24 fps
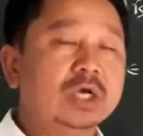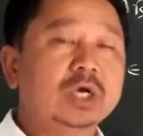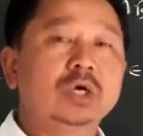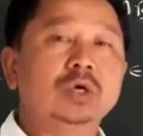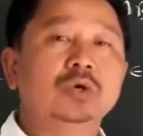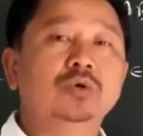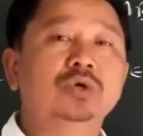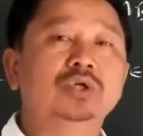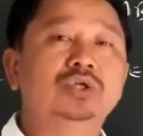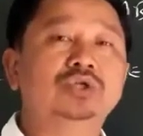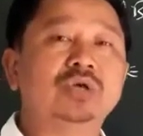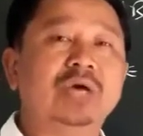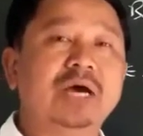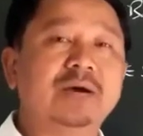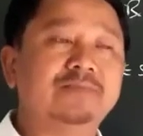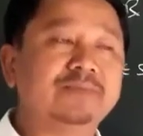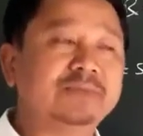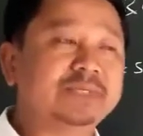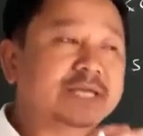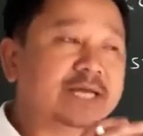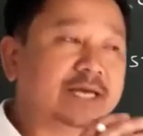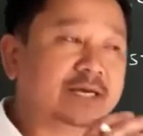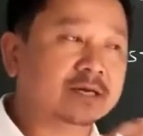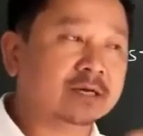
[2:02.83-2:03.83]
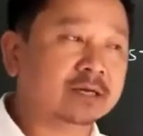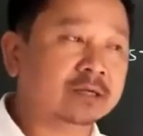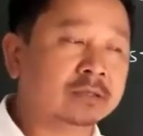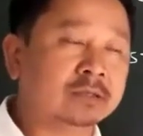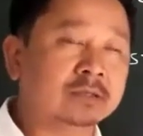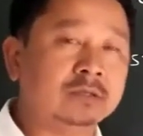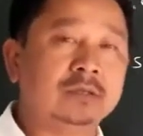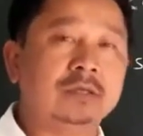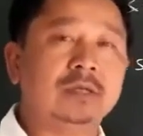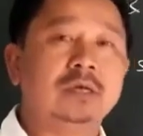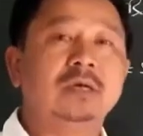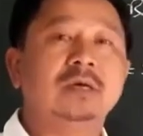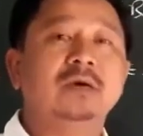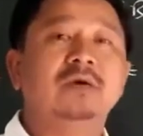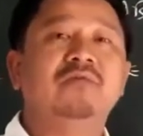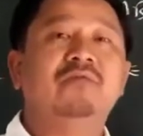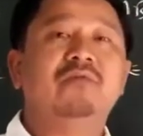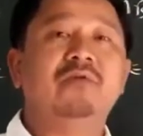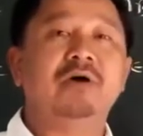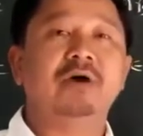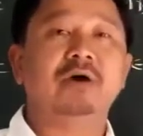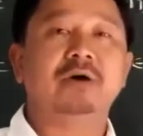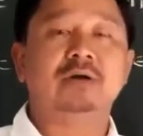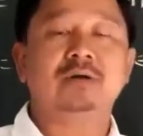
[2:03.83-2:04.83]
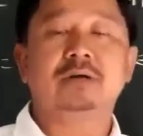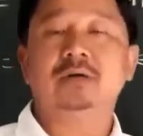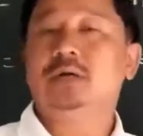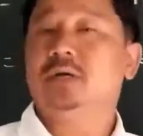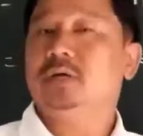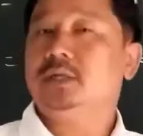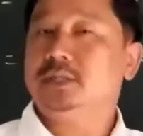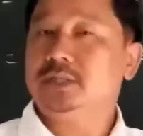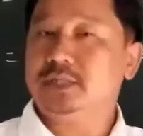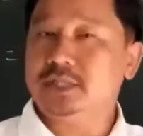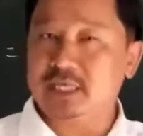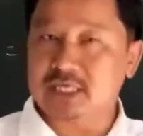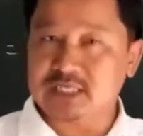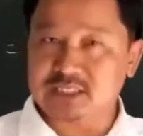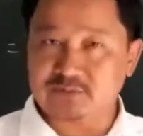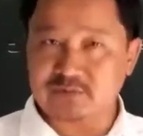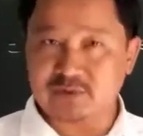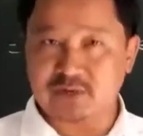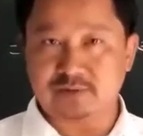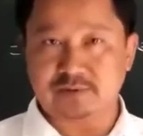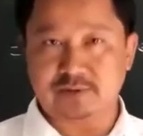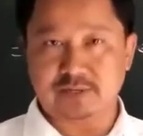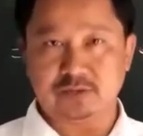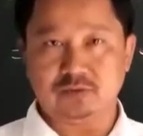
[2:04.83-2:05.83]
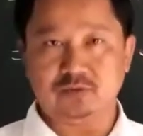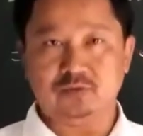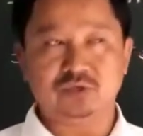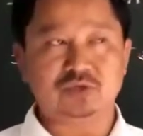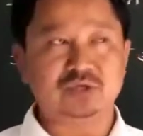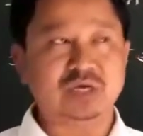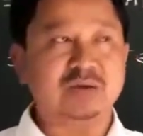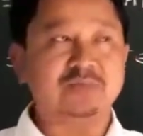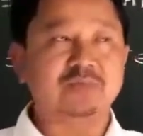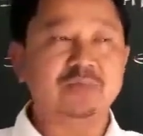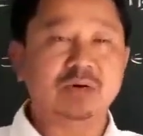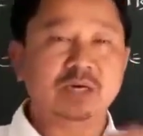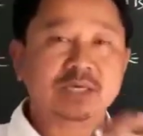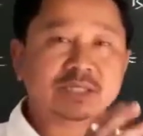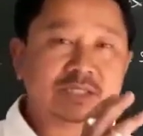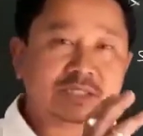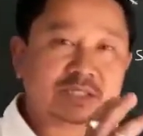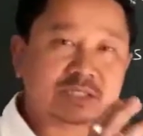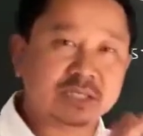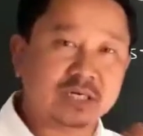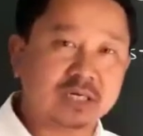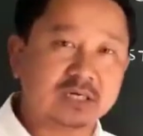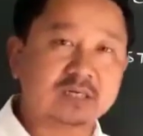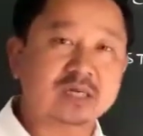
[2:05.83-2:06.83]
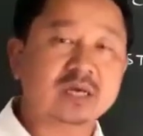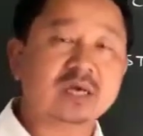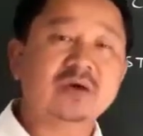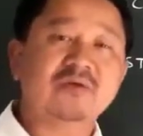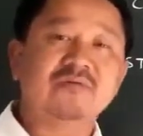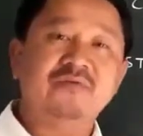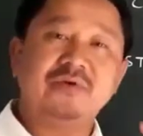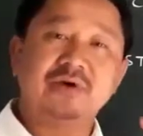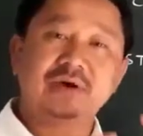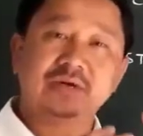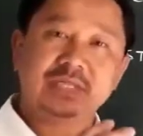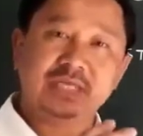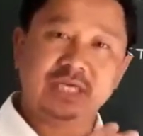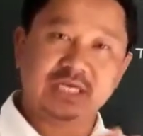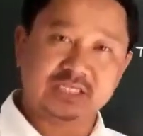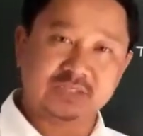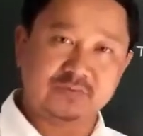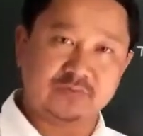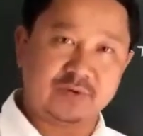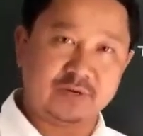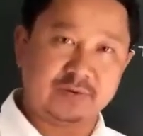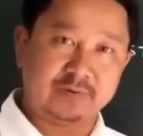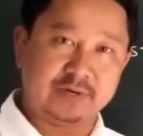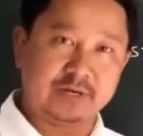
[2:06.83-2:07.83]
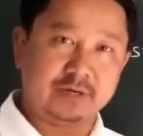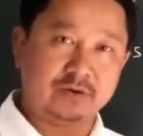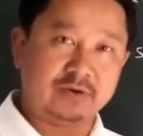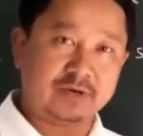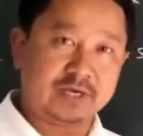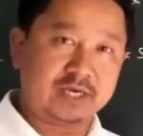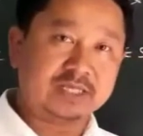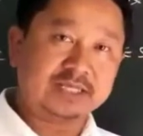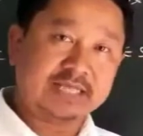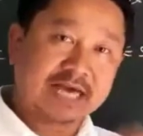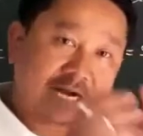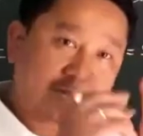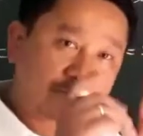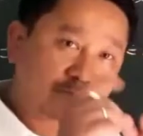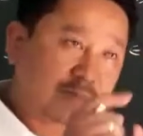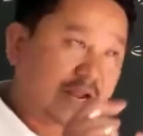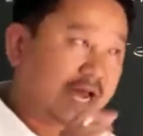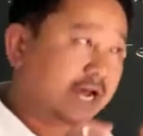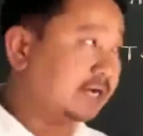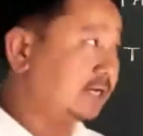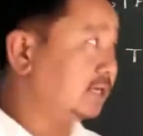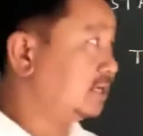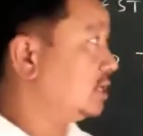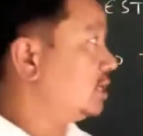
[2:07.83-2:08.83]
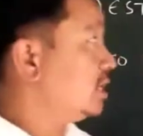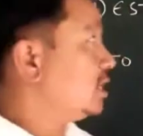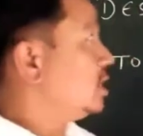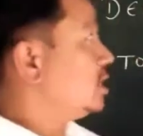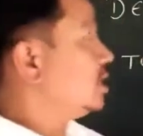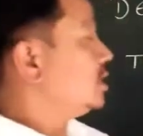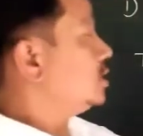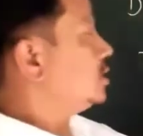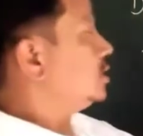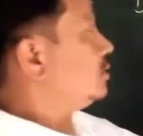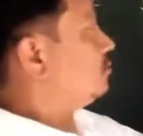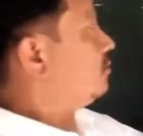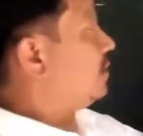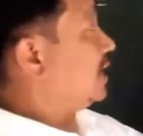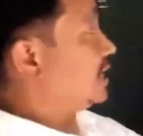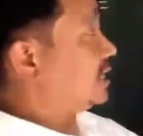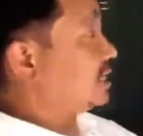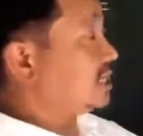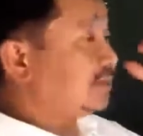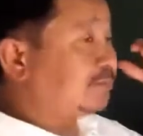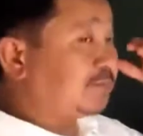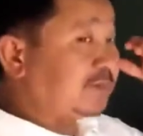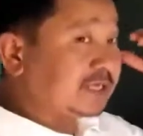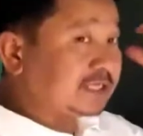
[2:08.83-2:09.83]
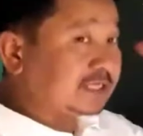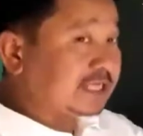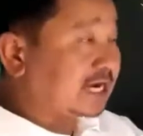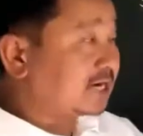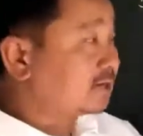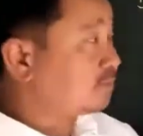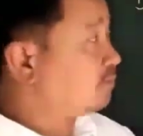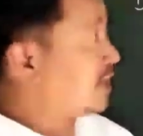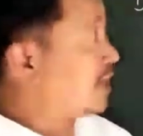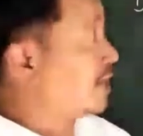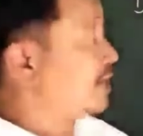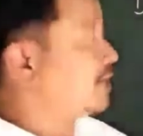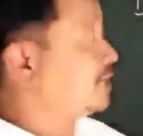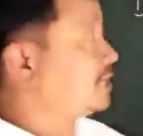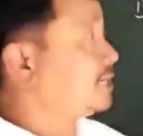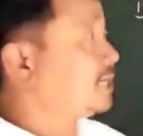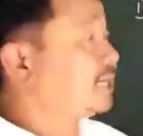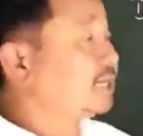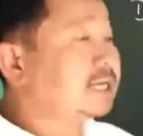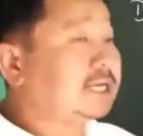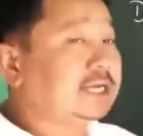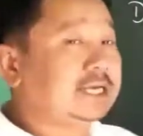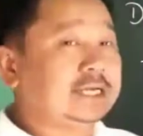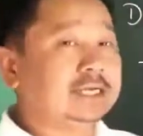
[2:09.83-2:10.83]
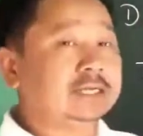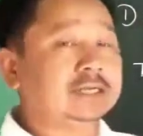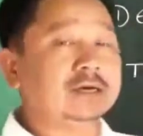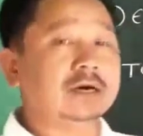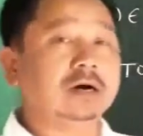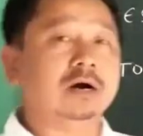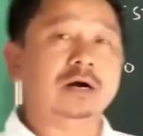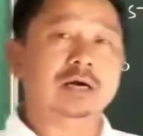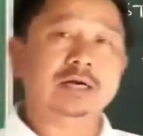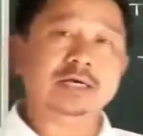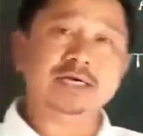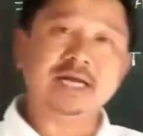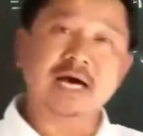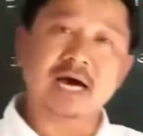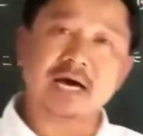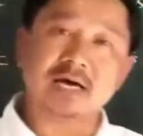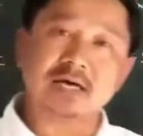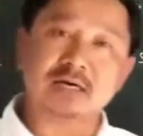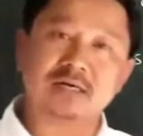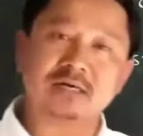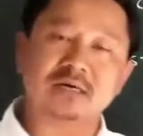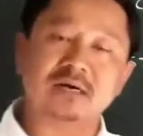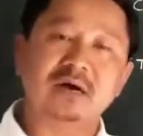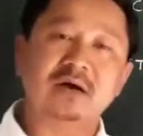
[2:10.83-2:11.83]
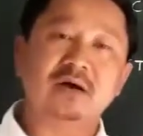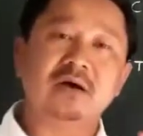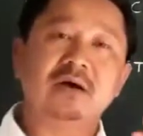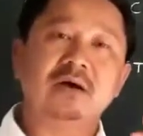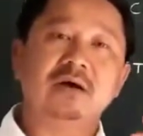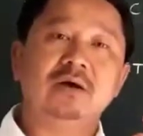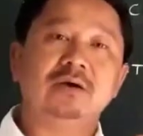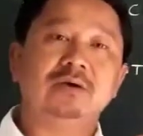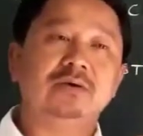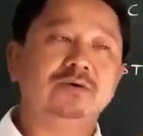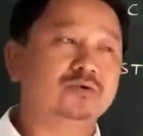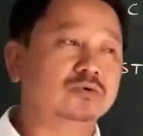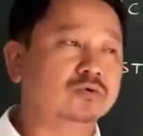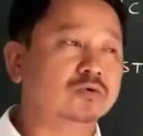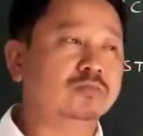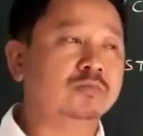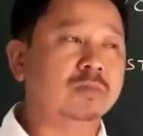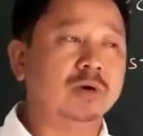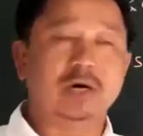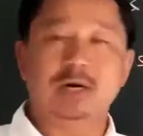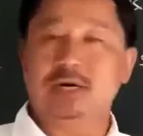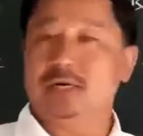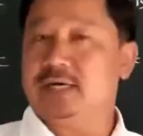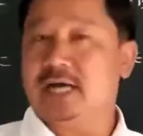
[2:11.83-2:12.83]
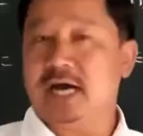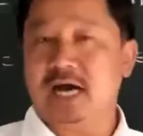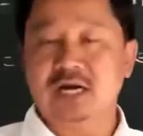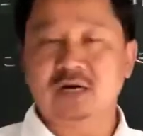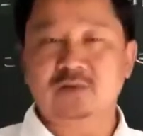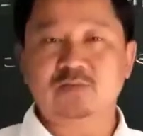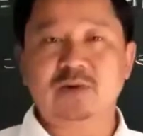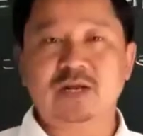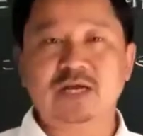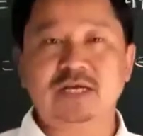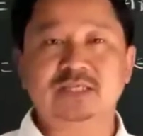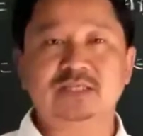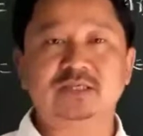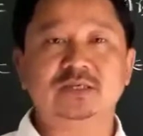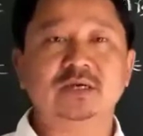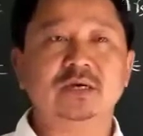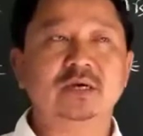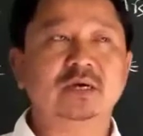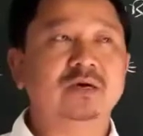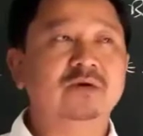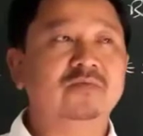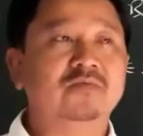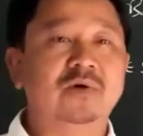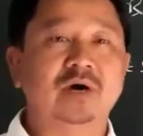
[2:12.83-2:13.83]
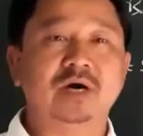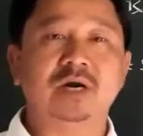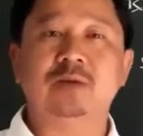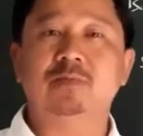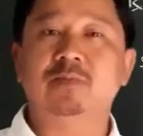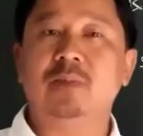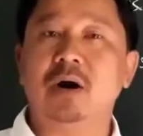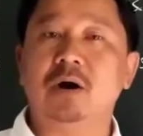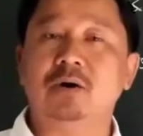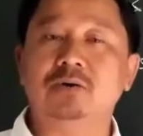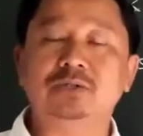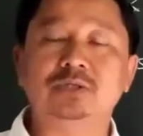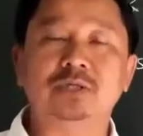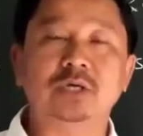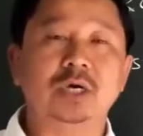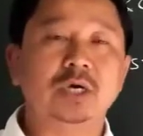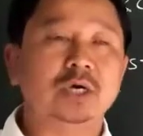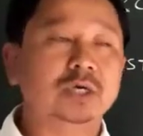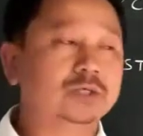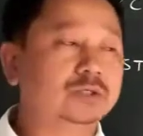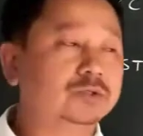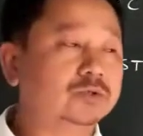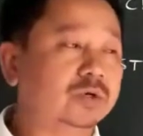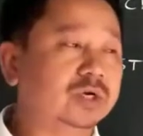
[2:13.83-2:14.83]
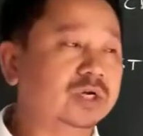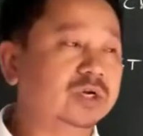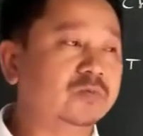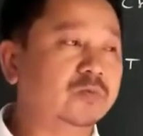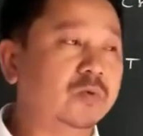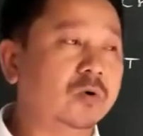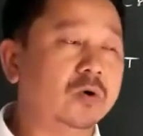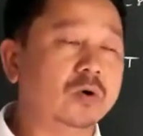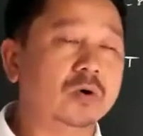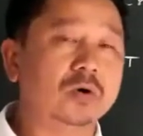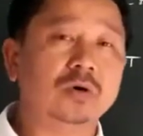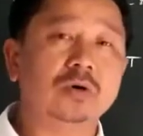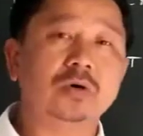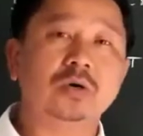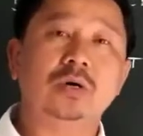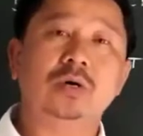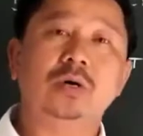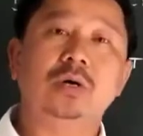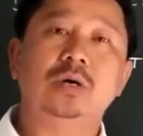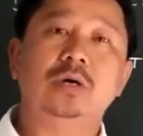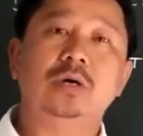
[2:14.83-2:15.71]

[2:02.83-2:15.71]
which you have taken for the experiment, which I have considered for the experiment. Okay, that plant, by keeping that plant in a dark room or dark place for about 24